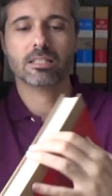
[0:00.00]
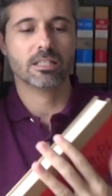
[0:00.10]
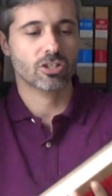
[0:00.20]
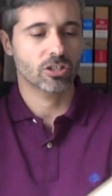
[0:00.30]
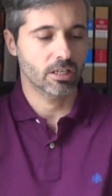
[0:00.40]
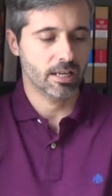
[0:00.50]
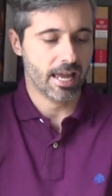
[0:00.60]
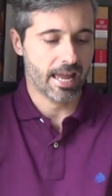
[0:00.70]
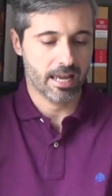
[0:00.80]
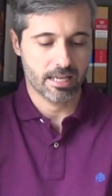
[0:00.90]
edition,
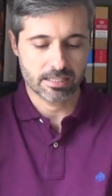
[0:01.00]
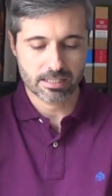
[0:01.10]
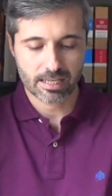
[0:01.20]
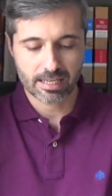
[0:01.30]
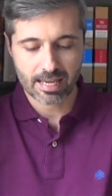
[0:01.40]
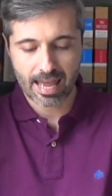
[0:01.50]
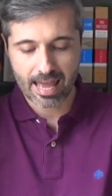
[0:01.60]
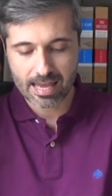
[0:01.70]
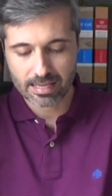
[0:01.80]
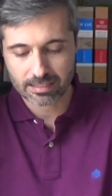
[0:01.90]
and it
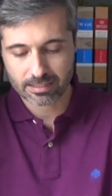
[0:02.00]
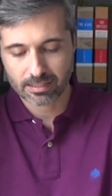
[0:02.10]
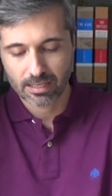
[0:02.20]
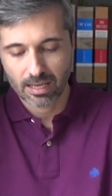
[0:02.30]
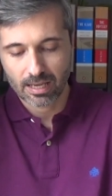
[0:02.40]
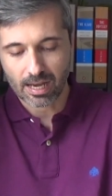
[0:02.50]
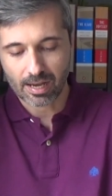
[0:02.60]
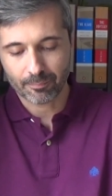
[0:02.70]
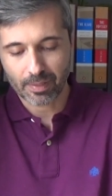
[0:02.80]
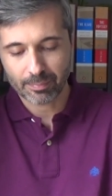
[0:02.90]
has,
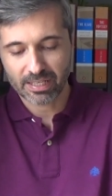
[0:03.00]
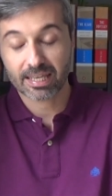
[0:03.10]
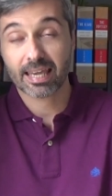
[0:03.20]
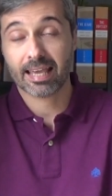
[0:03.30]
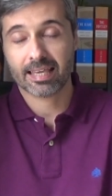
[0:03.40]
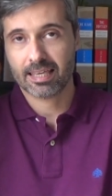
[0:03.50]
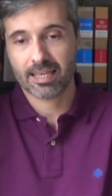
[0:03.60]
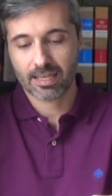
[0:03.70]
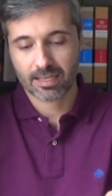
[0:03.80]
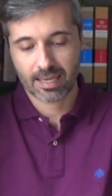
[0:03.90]
I
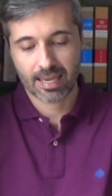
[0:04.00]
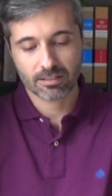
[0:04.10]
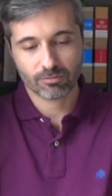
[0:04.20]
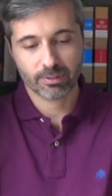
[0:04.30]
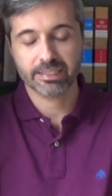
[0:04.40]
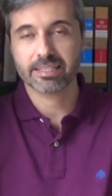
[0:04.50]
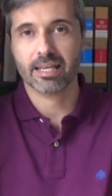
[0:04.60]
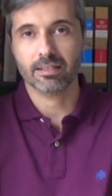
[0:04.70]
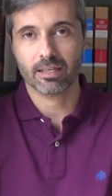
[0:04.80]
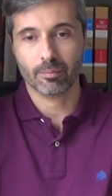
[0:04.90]
can't really say
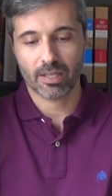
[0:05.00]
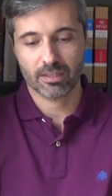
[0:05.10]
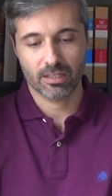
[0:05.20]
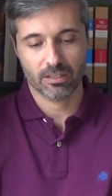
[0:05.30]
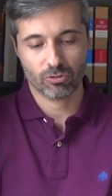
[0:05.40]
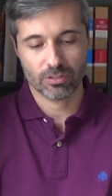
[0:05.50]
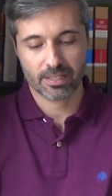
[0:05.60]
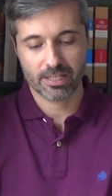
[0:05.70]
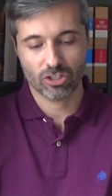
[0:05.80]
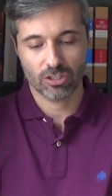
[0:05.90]
anything about the
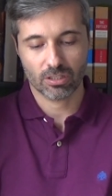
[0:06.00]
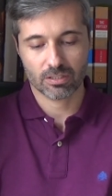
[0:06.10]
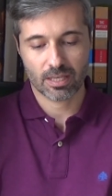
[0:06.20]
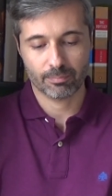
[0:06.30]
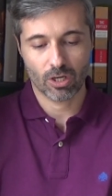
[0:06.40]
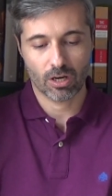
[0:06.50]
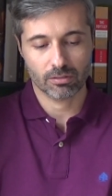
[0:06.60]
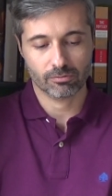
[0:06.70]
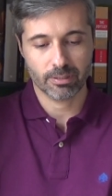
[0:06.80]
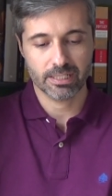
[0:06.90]
translation because I'm
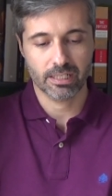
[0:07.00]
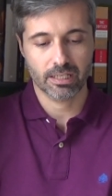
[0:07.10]
not reading